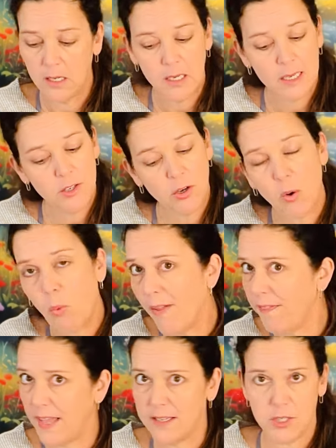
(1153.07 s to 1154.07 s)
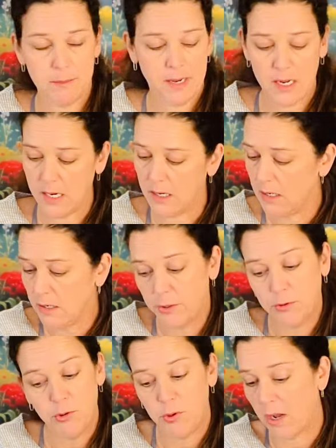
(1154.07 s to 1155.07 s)
And you don't want that, Gemini. You
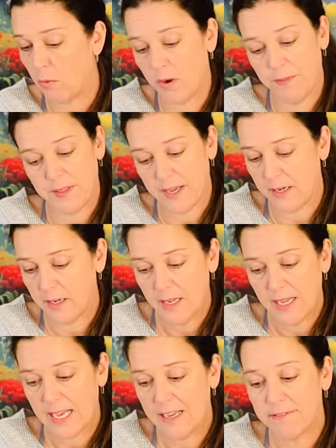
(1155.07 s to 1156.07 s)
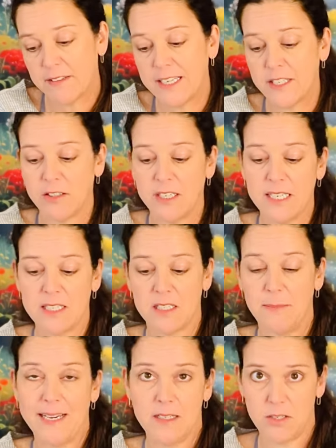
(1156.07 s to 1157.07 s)
do not want that. I feel like you're getting some
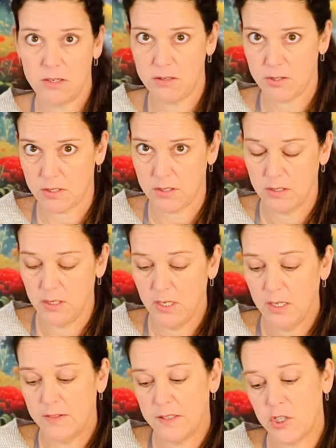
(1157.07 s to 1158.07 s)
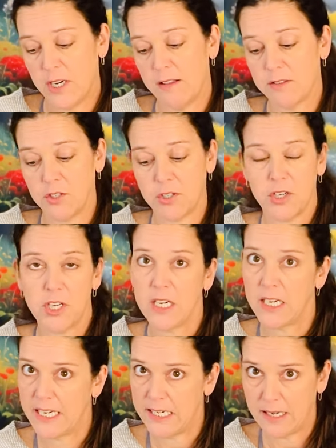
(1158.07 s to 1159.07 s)
answers. The challenges are you going to
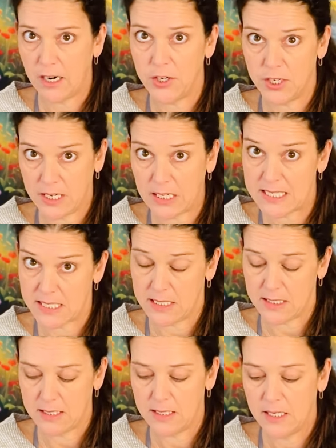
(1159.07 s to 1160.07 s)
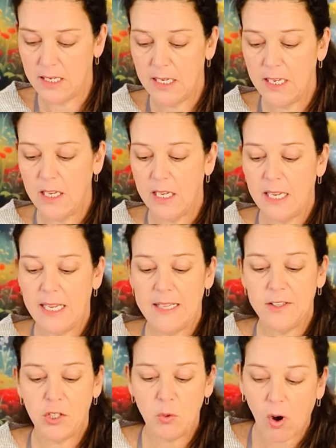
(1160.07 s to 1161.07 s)
hate? Are you going to listen?
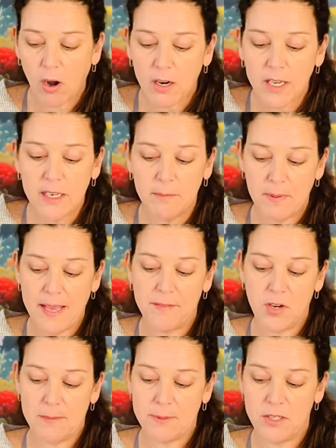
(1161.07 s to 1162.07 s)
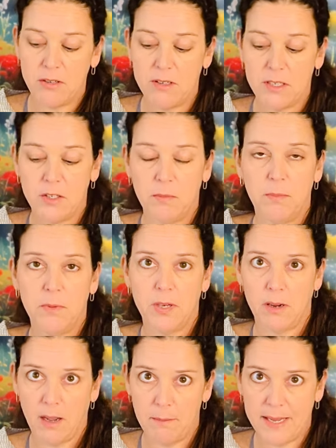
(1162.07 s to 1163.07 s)
You are going to have an opportunity to, to
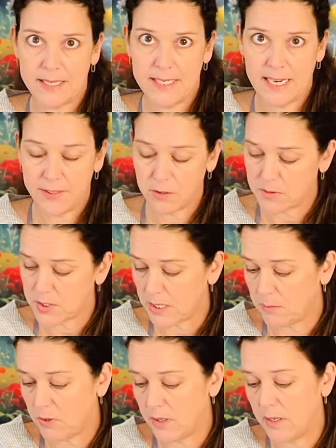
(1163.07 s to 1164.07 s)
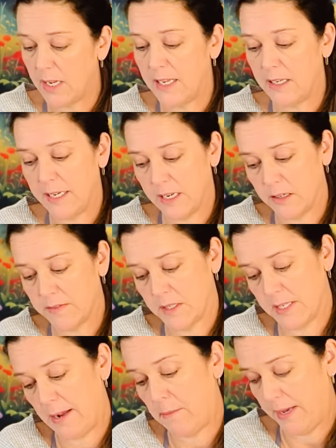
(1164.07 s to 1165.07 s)
come back together with someone and get on the
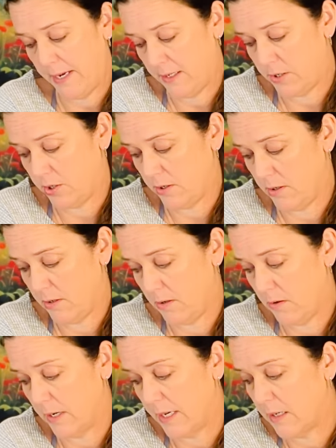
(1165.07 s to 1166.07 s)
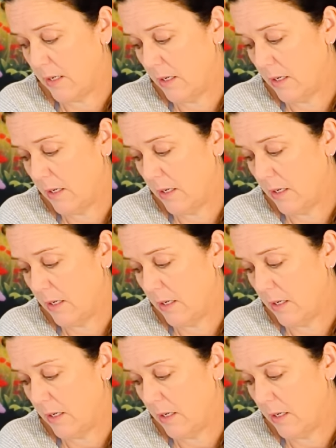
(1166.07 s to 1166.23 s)
same page. All right.